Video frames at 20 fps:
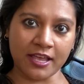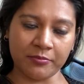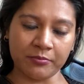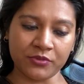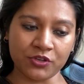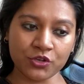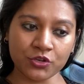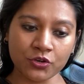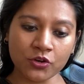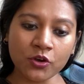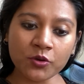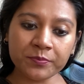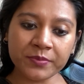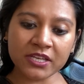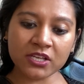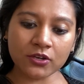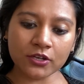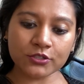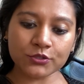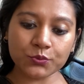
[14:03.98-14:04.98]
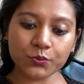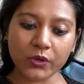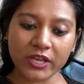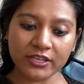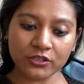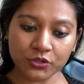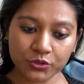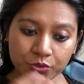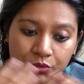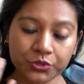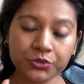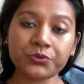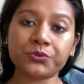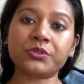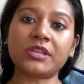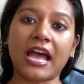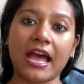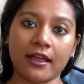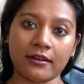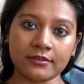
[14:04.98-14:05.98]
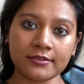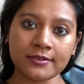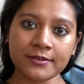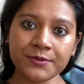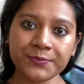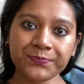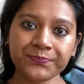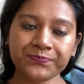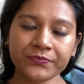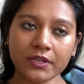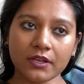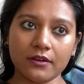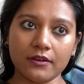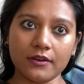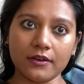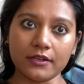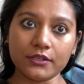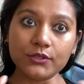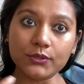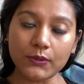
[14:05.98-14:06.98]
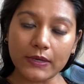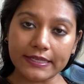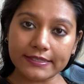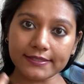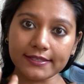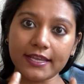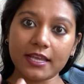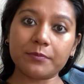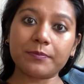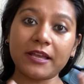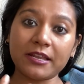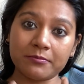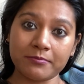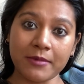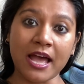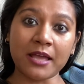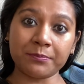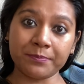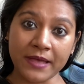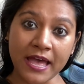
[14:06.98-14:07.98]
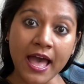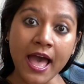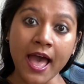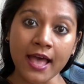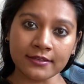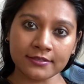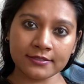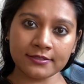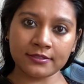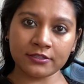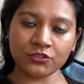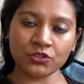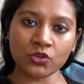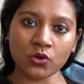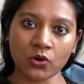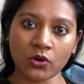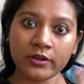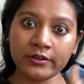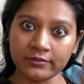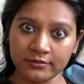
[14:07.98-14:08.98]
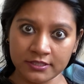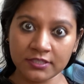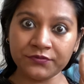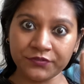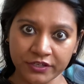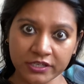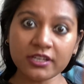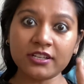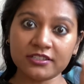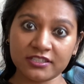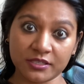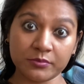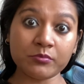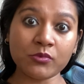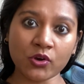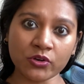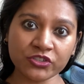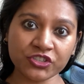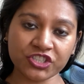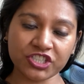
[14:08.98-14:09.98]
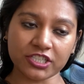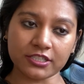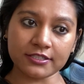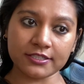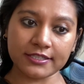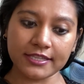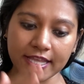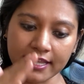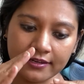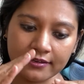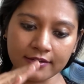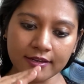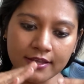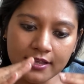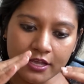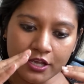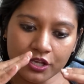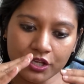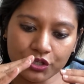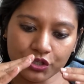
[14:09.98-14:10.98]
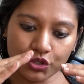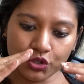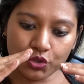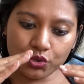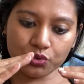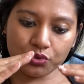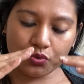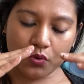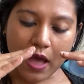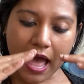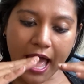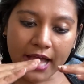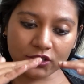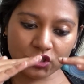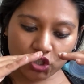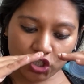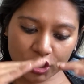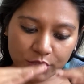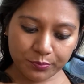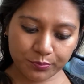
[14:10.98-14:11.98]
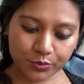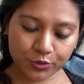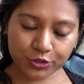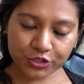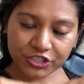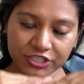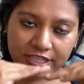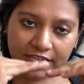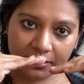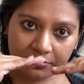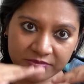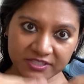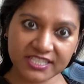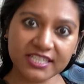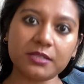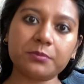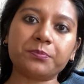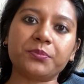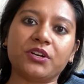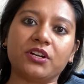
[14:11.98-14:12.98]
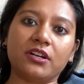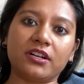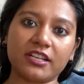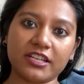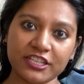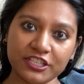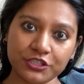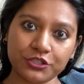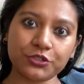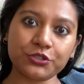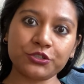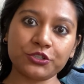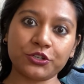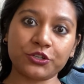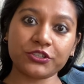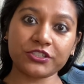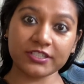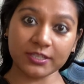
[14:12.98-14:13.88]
them, you know, because when you do that, you escape and bypass your difficult emotions, then you actually push them deeper into your